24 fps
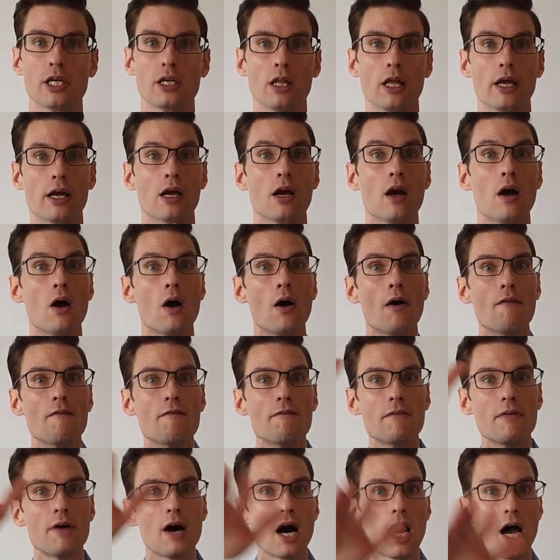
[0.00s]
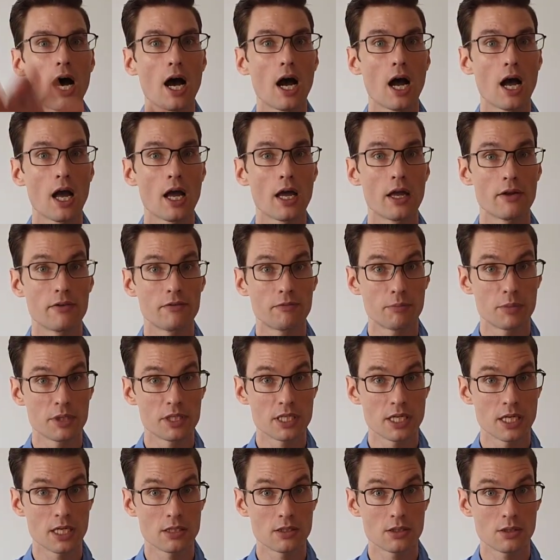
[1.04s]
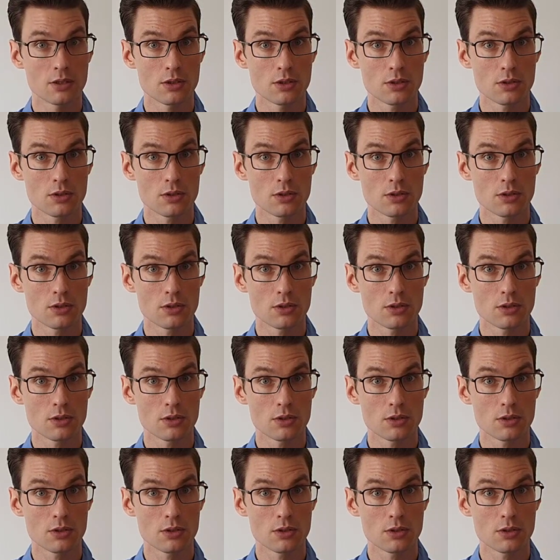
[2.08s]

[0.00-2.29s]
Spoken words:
like 5 potatoes.